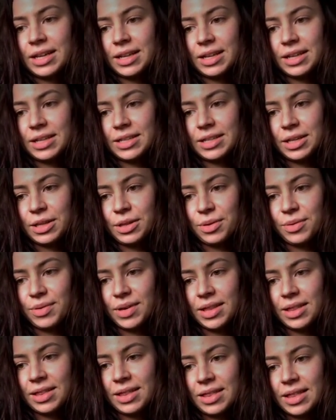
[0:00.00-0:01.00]
and deal
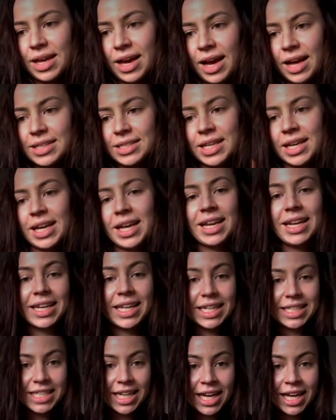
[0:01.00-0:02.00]
with that
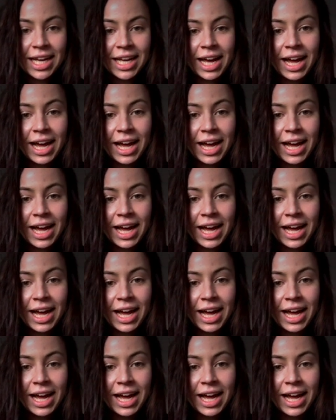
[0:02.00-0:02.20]
later.